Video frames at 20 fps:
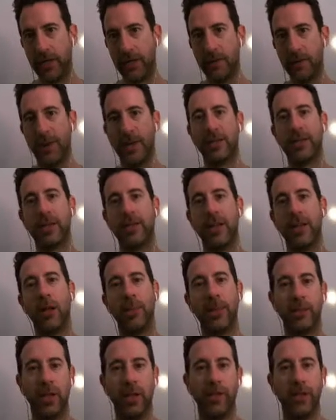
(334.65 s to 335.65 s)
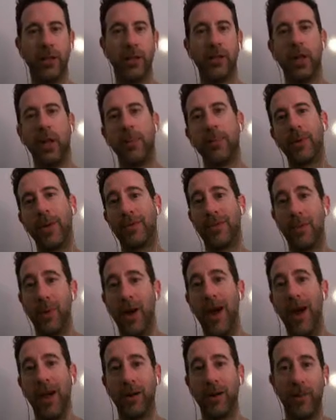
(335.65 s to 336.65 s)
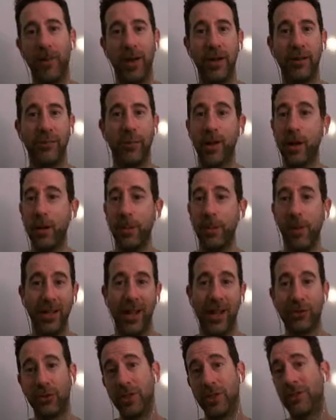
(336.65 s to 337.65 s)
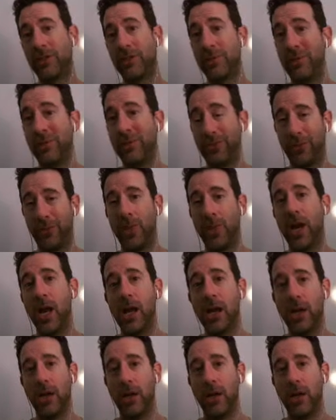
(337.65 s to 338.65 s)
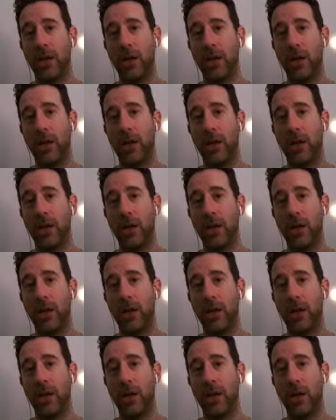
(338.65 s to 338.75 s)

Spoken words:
He's about to tell me something that I'm going to have to buy or pay for, and it might actually even be free.